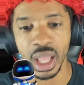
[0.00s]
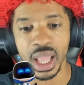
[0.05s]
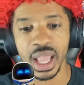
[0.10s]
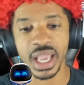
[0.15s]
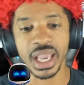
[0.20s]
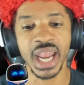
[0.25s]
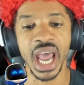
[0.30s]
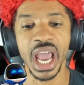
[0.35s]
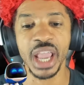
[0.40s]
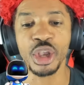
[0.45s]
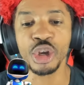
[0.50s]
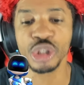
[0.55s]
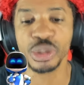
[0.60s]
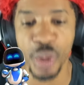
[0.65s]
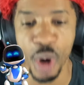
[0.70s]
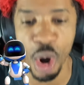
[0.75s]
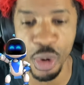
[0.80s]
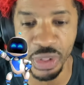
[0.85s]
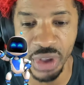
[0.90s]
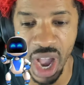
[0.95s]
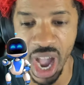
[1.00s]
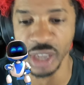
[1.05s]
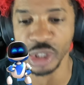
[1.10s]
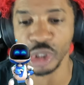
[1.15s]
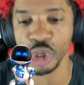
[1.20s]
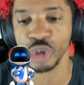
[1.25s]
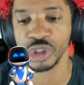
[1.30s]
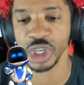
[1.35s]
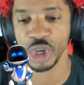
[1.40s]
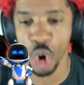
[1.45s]
Can I use both
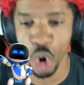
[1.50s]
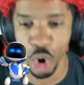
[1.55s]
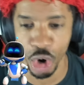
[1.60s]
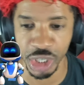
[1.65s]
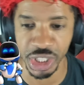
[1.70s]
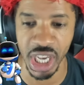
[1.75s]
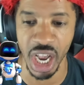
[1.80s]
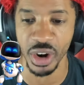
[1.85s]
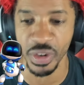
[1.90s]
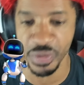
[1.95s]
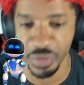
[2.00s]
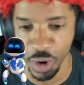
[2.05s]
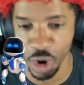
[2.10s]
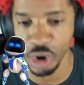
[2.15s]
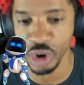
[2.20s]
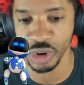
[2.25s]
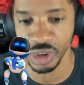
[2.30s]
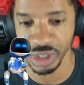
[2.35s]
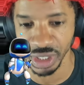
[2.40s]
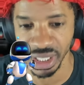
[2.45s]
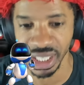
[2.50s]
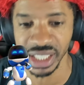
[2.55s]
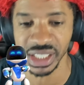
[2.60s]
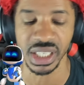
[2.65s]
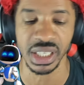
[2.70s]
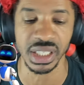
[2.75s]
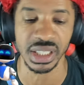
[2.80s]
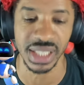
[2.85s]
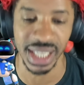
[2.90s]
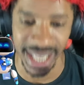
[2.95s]
consoles in horizontal vertical
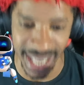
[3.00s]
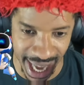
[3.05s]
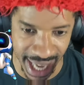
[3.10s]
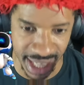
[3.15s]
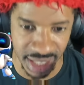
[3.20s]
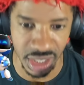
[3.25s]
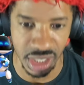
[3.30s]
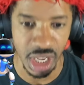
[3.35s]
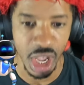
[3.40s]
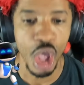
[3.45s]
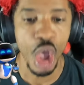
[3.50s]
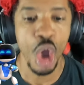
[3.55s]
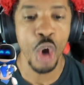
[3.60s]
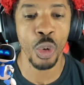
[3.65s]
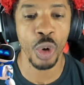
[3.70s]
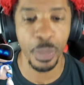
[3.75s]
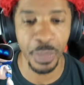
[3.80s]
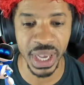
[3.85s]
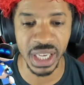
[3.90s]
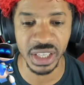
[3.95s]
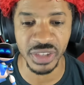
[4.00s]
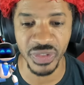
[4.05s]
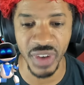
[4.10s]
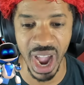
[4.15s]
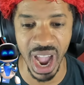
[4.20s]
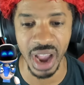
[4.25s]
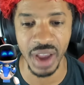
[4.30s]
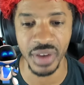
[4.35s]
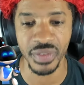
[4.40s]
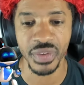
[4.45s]
conditions? Yes. Will
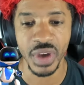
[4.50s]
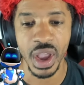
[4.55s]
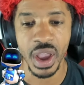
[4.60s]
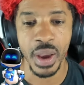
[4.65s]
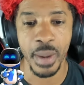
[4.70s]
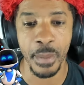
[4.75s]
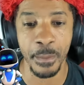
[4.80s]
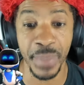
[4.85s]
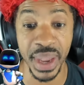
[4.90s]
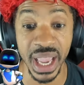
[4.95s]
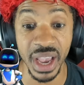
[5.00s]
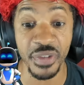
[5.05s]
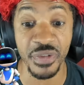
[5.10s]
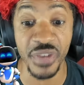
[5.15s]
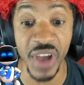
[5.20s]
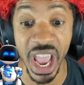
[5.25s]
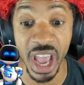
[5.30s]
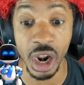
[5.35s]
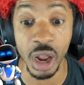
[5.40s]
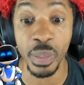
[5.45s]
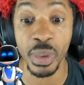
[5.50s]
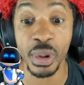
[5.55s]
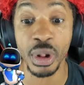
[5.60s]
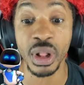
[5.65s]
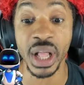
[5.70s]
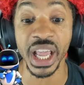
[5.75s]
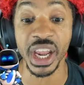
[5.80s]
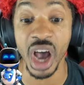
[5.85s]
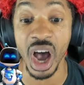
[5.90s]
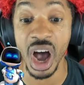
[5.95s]
PS5 be available
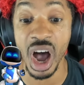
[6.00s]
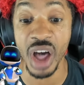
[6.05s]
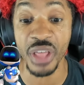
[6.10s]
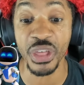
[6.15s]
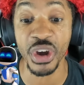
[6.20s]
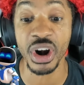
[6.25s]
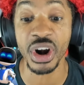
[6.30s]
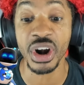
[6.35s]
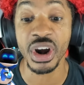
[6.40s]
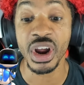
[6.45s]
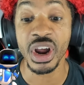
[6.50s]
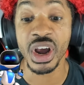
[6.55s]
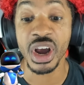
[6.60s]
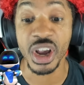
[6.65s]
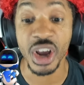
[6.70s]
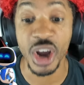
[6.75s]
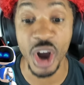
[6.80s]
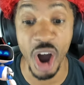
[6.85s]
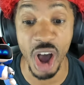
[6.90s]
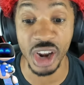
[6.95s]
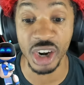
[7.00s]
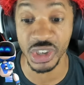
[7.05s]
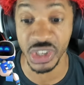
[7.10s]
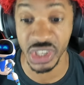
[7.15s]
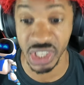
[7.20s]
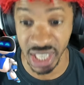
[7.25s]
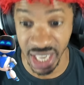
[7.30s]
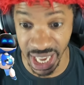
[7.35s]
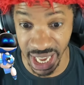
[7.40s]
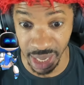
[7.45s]
in other color
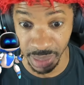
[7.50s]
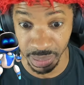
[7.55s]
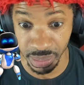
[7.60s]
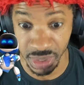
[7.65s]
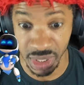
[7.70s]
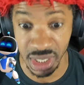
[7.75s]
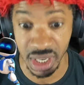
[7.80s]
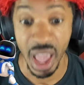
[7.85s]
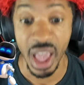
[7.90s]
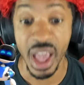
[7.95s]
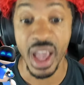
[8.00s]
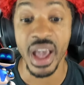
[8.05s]
schemes?